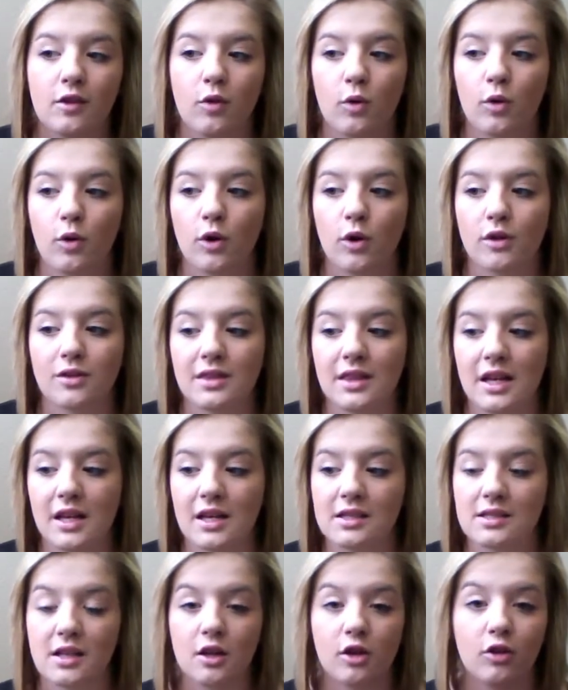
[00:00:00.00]
or
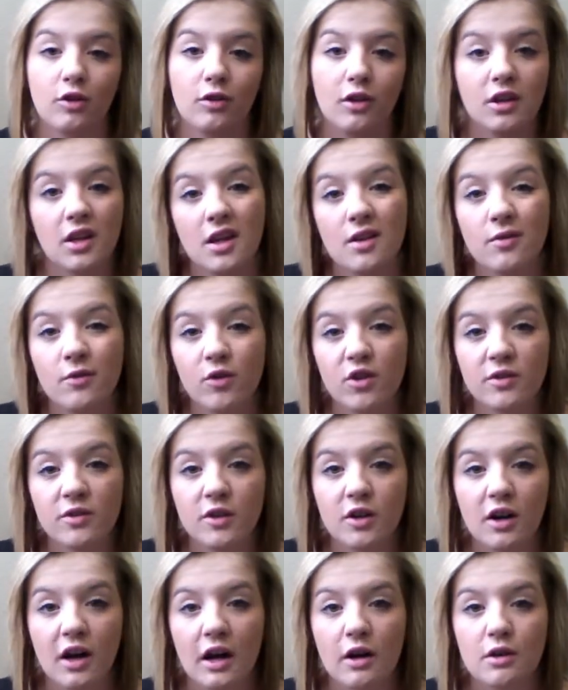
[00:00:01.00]
things that you're looking for
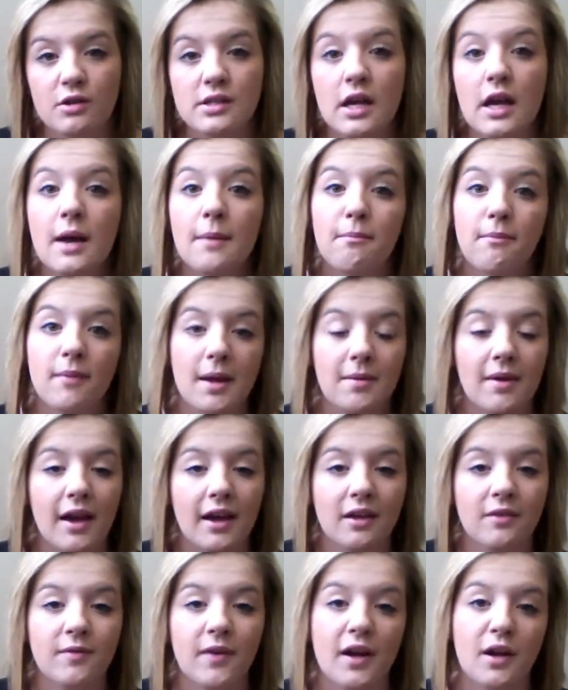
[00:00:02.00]
your house, maybe I
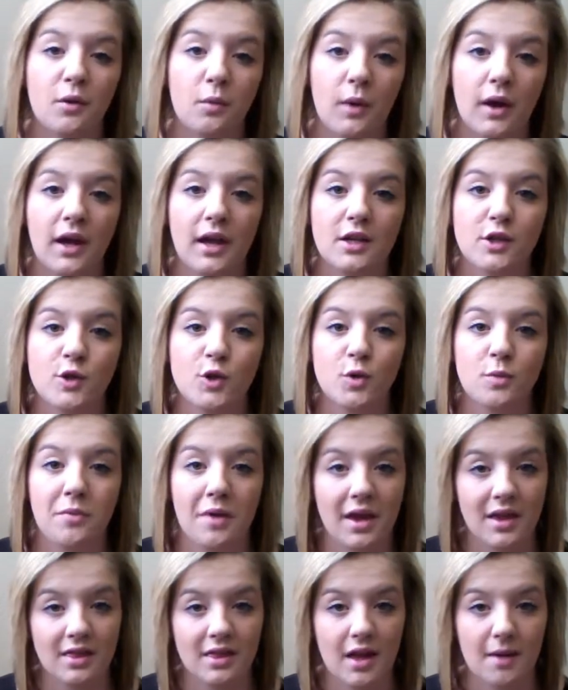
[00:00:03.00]
can find a way to
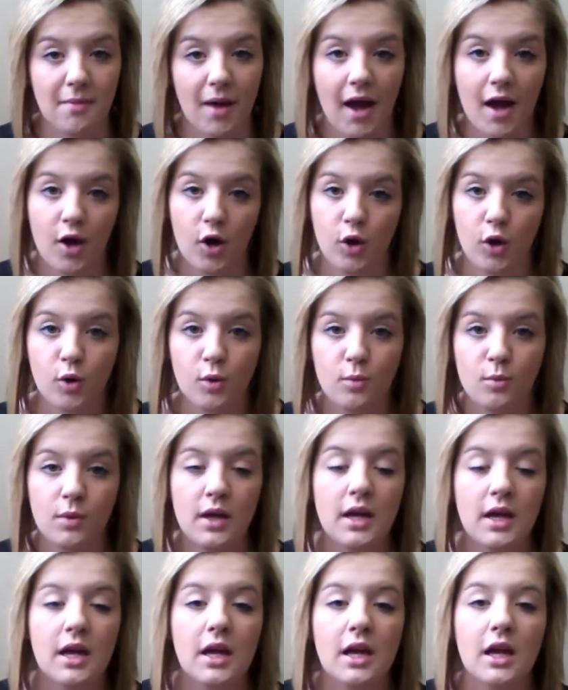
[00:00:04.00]
make them at home,
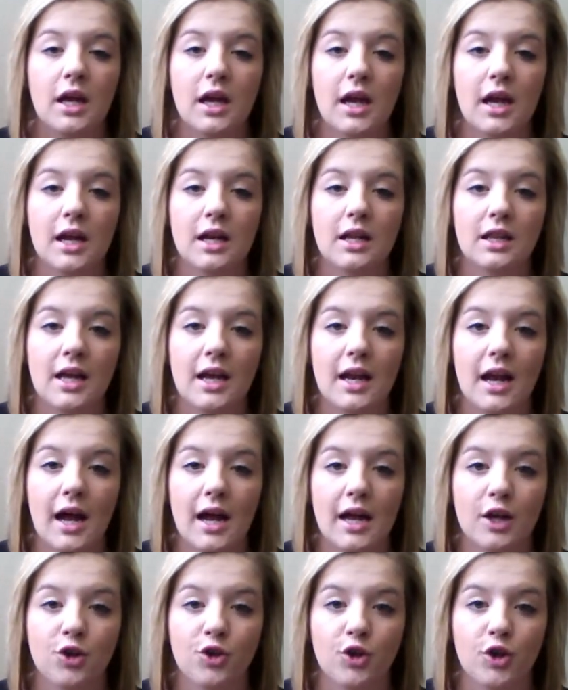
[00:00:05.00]
and then
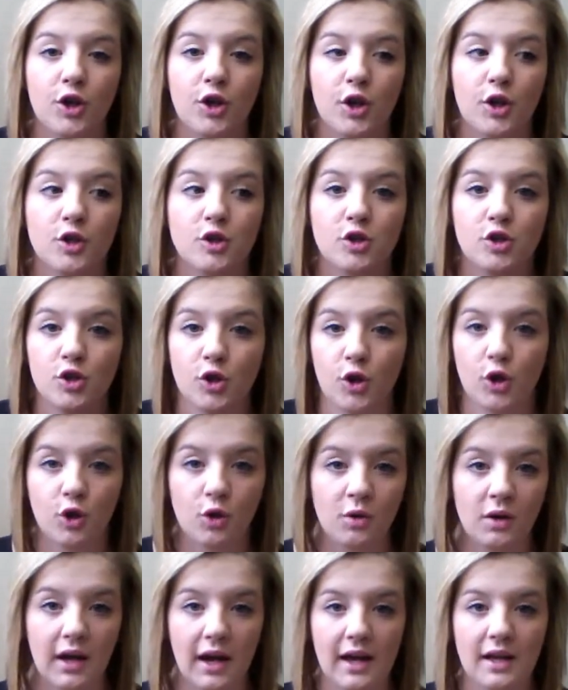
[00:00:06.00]
I could show
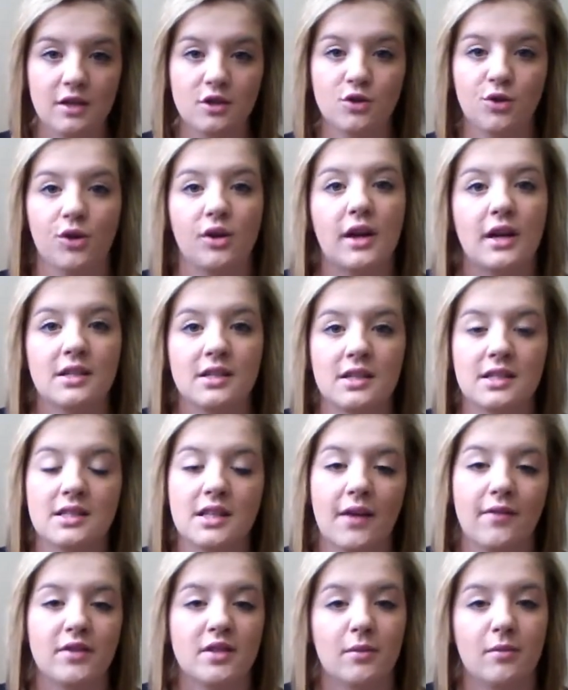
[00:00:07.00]
you guys so you guys can
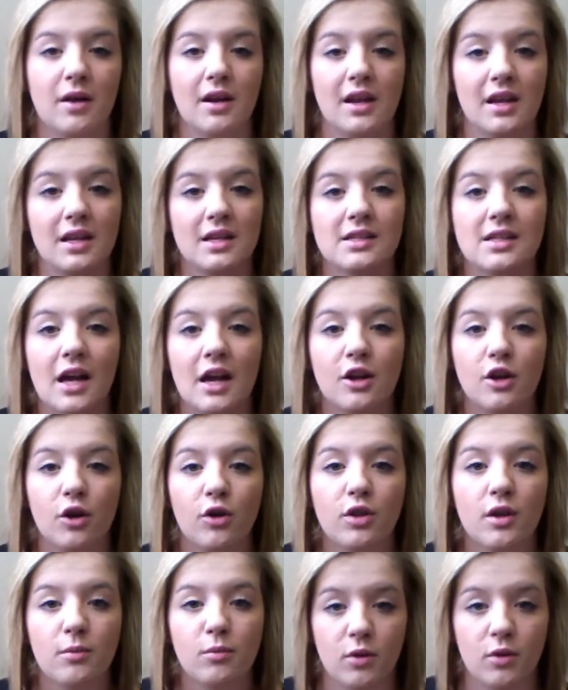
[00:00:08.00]
save some money, because I
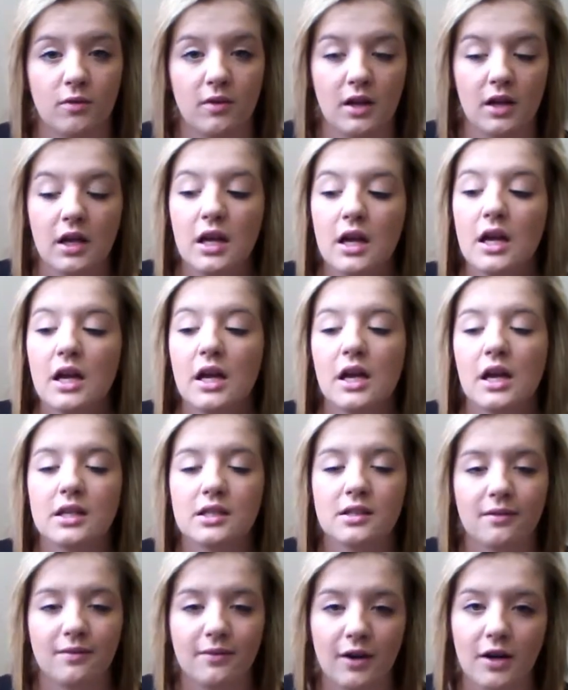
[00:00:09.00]
know that moving is
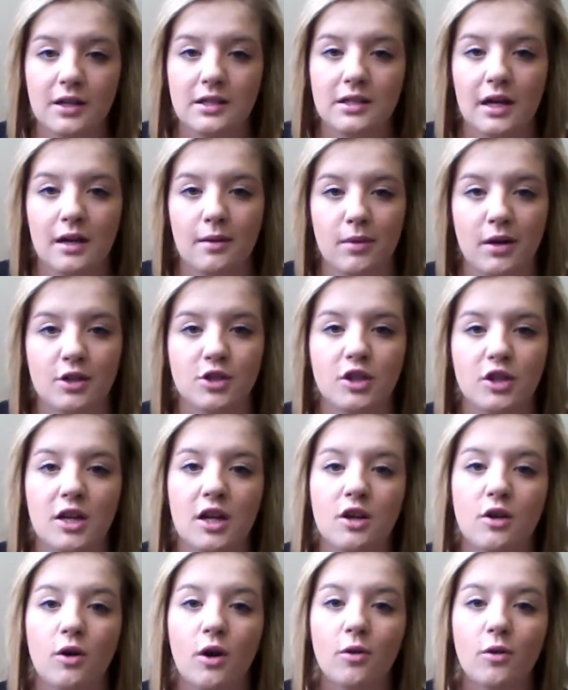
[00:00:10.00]
a very tight budget,
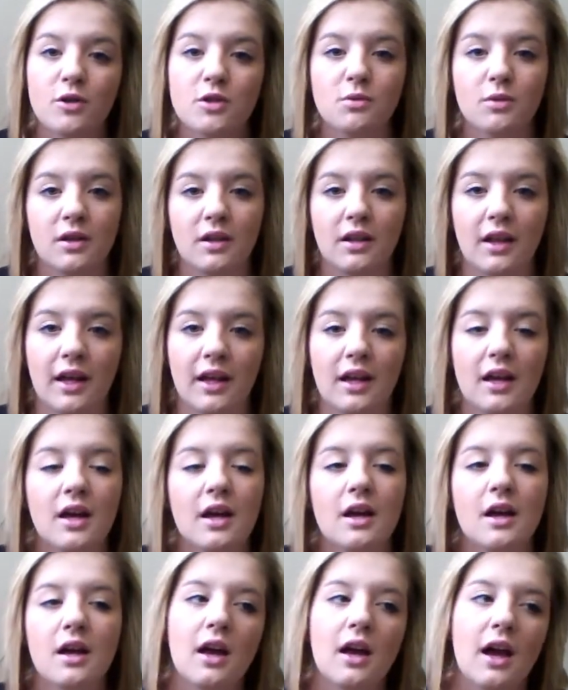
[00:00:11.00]
and you always want to like
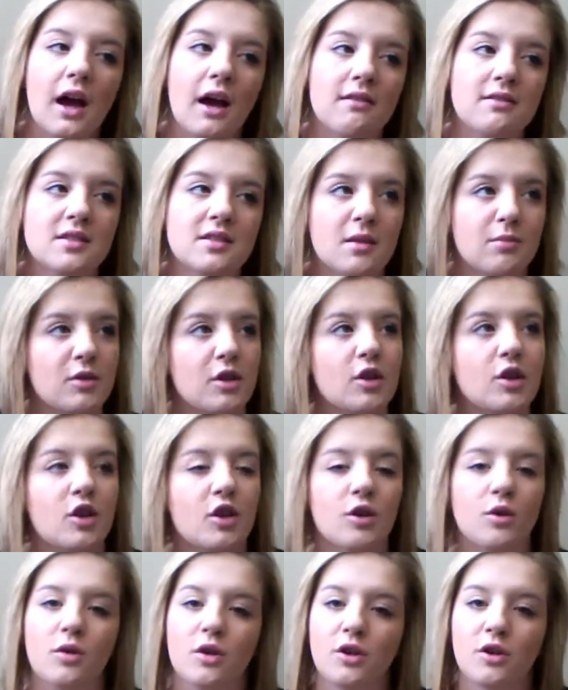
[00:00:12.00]
have something
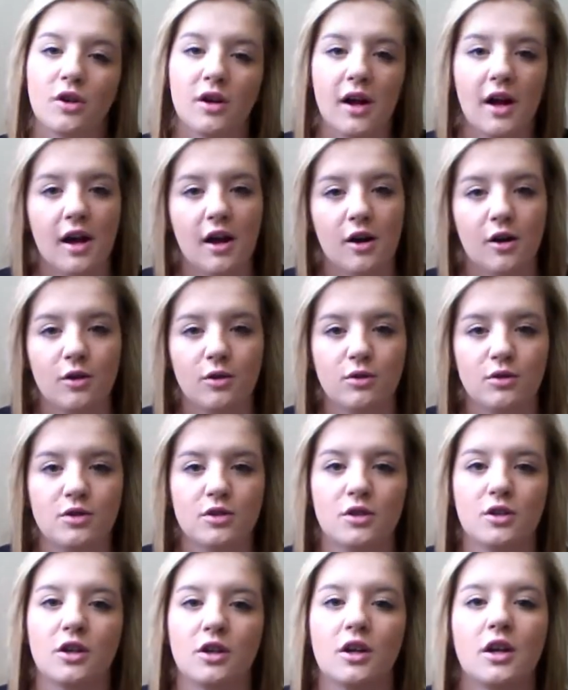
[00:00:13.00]
cute in your house
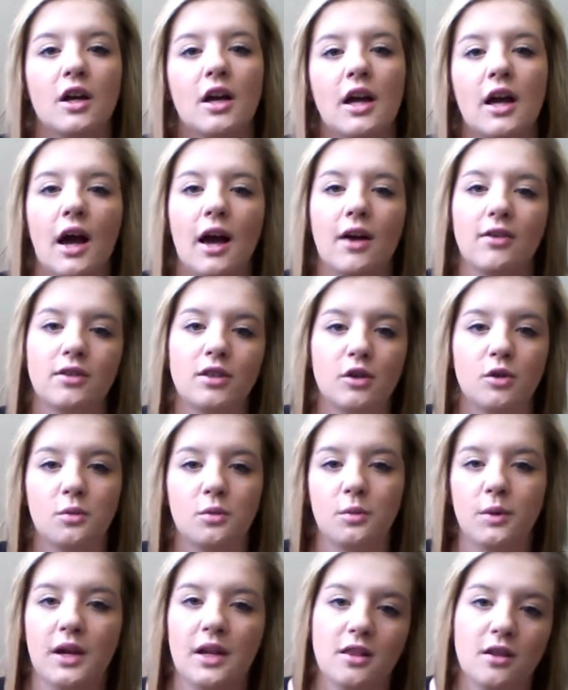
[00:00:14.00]
or have a little
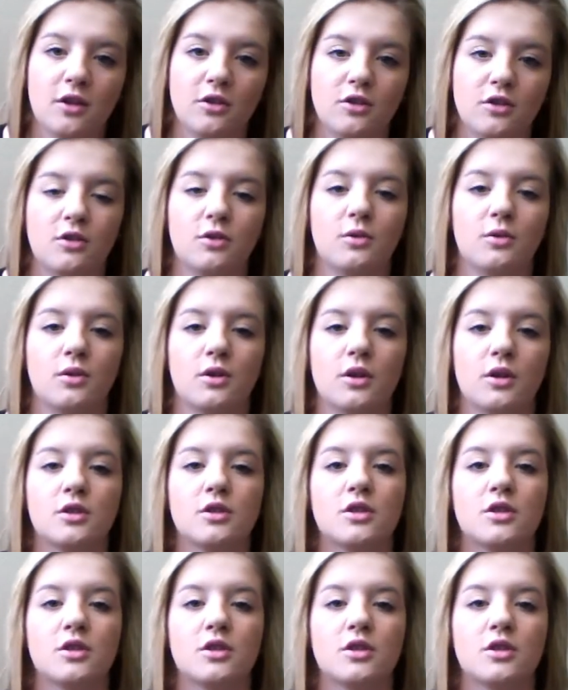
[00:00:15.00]
wreath on your door.